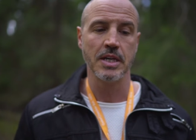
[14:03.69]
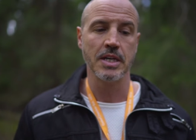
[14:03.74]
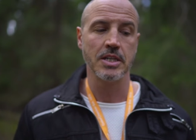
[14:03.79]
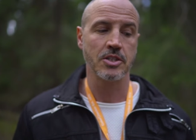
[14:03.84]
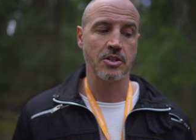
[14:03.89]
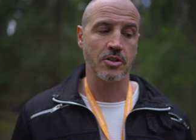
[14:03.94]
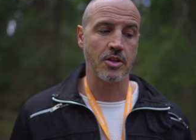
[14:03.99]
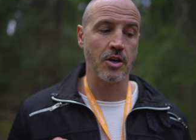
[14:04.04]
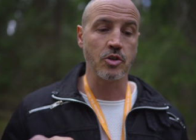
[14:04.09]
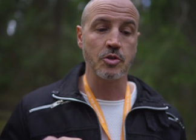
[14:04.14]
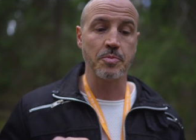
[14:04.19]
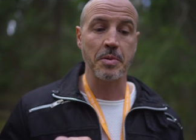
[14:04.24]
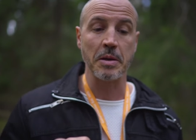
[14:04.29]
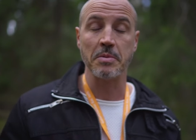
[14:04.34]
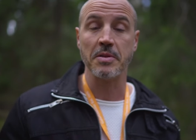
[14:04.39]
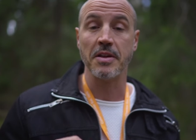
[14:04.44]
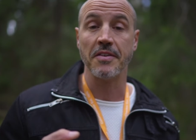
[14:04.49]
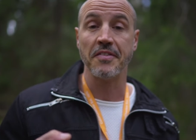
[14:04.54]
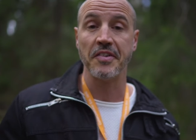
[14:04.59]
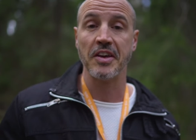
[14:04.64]
So those
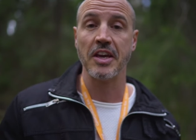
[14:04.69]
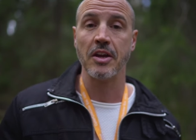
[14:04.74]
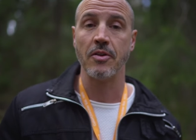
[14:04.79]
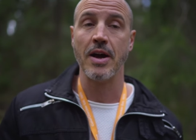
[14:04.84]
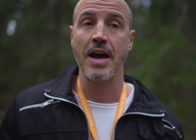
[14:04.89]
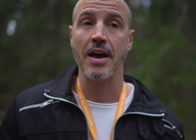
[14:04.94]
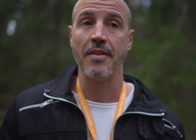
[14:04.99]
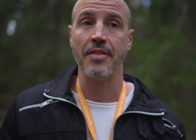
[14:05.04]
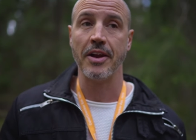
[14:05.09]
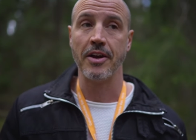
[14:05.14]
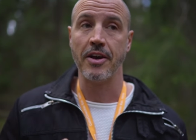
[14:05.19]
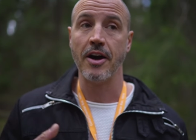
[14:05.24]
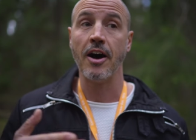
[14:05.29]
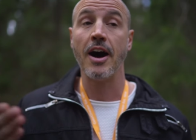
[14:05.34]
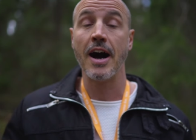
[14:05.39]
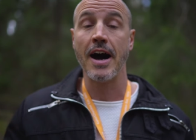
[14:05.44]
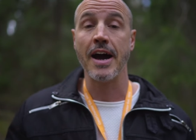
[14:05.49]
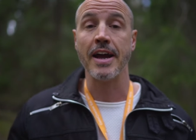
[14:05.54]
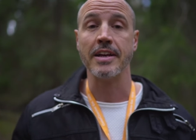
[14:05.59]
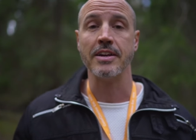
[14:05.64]
people that figure out that are
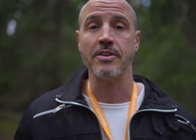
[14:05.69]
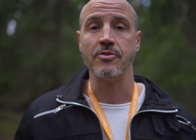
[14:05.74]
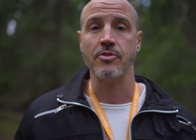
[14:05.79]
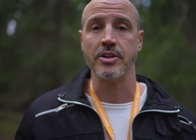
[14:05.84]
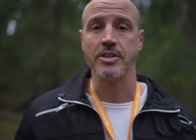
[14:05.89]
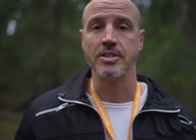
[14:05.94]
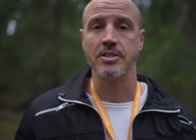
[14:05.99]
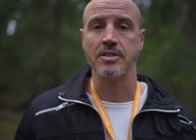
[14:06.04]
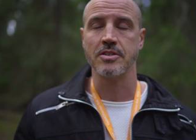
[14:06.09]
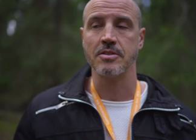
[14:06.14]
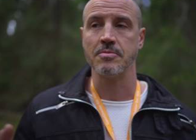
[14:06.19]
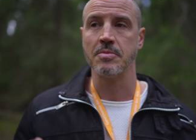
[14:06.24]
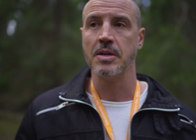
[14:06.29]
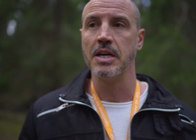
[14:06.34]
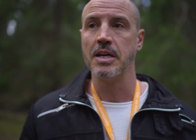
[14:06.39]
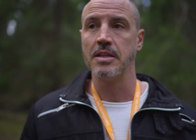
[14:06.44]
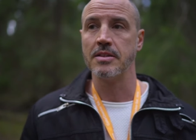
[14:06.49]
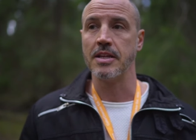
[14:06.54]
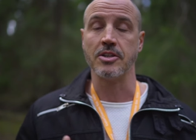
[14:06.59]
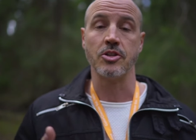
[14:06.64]
high in neuroticism,
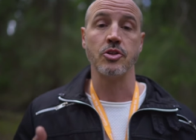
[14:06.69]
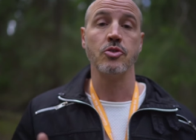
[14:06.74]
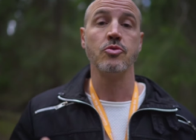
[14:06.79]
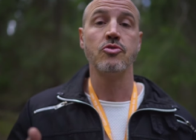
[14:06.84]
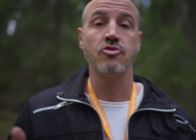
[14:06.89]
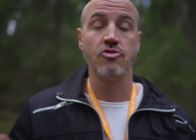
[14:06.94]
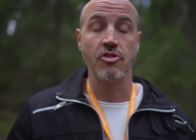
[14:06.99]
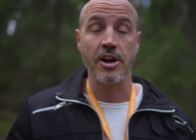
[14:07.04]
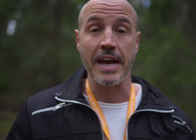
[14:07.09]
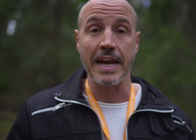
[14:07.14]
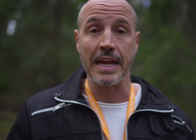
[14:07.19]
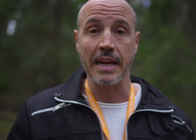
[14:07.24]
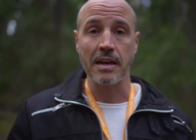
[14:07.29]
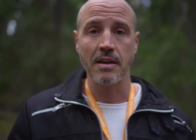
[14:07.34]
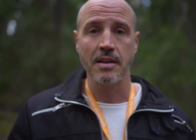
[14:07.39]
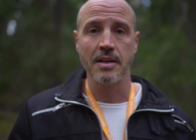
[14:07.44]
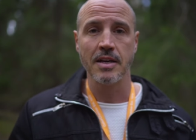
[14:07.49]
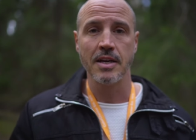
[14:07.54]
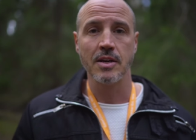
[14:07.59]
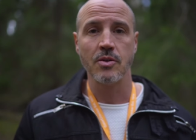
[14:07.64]
that do
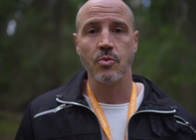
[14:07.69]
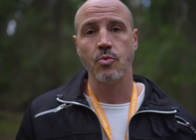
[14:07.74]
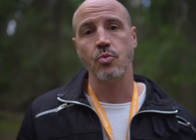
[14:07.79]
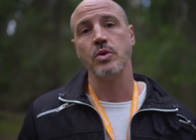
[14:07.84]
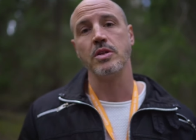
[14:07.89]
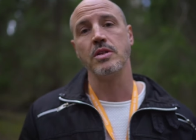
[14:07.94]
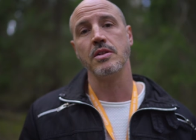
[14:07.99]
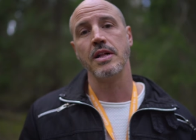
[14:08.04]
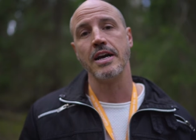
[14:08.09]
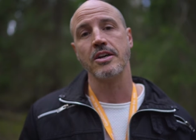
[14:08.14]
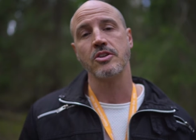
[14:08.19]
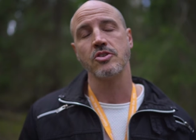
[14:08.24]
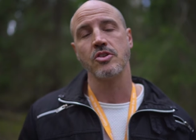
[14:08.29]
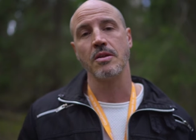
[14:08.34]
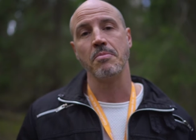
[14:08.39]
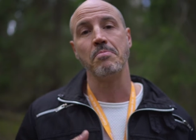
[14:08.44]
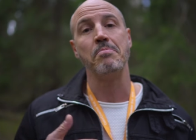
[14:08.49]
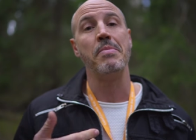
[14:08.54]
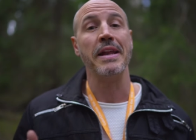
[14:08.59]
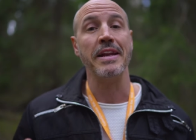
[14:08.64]
train, will
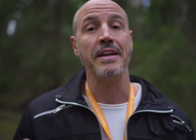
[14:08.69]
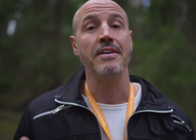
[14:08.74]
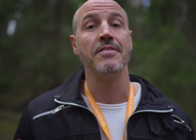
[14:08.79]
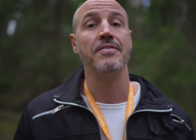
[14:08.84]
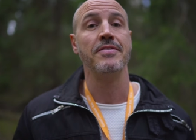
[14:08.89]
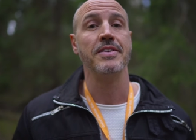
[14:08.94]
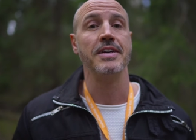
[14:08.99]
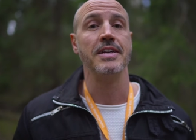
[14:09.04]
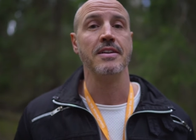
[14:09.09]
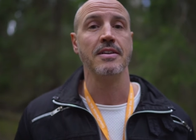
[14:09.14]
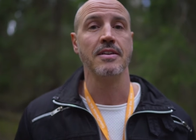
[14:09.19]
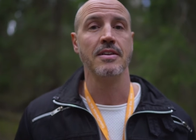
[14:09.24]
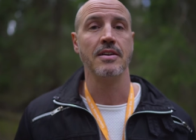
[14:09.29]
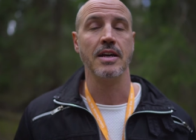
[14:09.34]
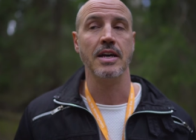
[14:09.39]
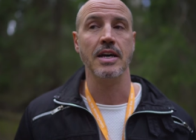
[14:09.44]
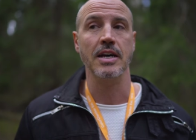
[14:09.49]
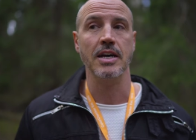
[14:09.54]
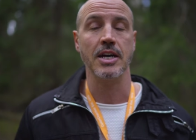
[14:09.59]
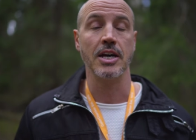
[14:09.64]
actually benefit
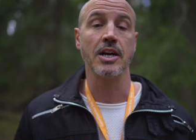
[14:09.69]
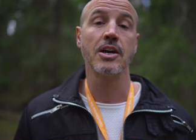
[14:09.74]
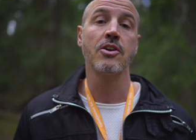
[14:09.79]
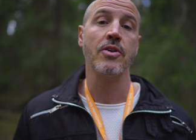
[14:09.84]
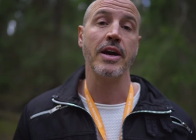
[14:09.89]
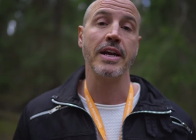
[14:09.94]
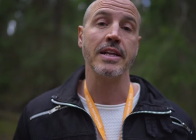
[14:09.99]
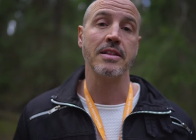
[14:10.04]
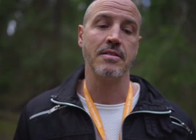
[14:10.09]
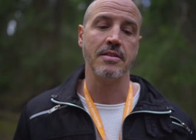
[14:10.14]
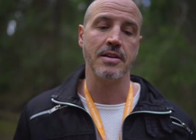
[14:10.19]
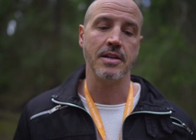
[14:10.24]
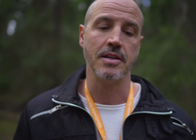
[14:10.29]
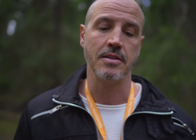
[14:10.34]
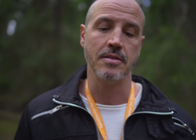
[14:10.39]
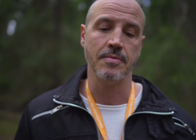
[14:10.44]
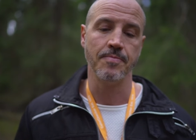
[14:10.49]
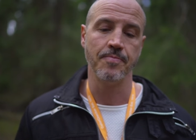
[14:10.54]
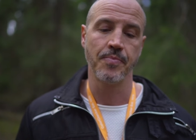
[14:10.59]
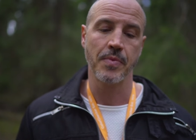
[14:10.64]
a great deal.